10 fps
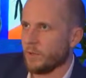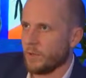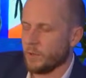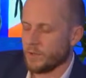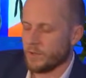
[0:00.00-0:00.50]
or
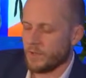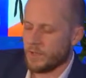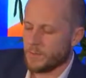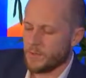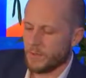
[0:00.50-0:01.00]
the Eurozone in
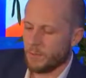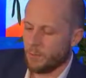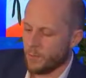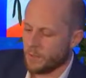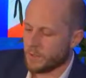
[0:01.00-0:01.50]
this particular
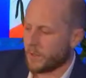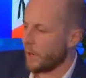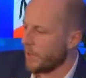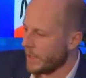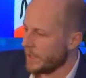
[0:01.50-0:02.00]
point.
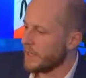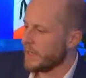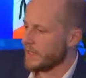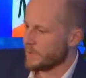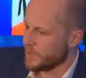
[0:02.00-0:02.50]
Currently,
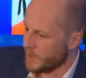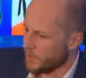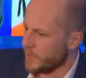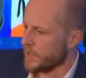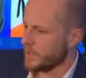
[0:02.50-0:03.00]

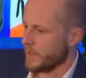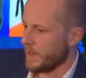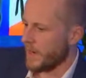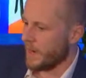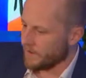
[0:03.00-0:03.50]
subsidiaries
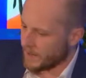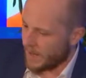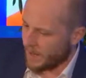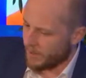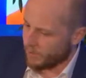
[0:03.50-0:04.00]
have to
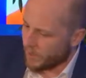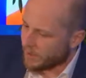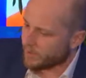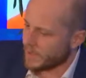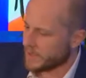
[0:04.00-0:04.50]
have
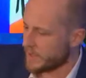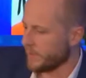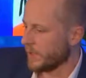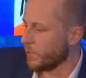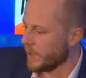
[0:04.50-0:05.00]
ring fences
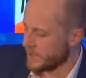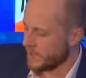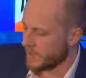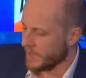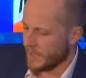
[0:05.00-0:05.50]
of
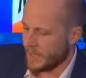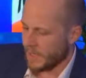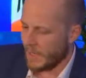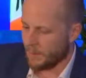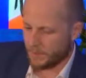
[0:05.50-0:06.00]
liquidity
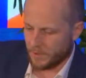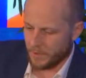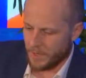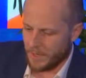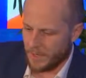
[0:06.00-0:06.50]
and
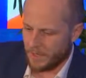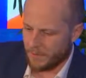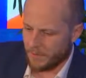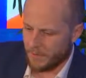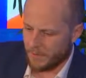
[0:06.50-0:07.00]
capital. And
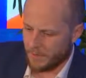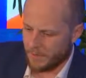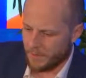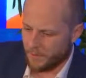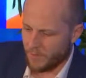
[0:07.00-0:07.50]
then
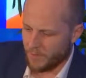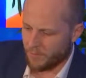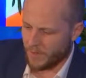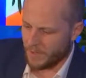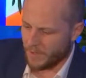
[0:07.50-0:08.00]
very
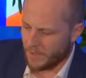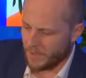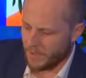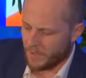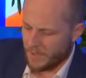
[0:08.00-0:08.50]

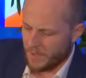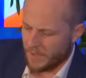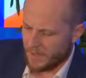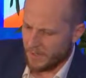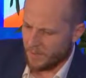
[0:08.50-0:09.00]
finally,
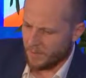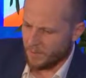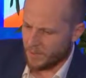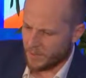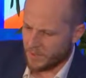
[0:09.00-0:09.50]

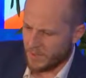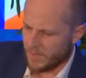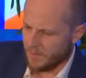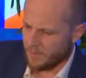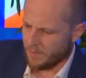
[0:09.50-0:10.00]
we also
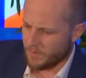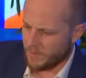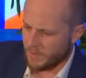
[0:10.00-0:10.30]
have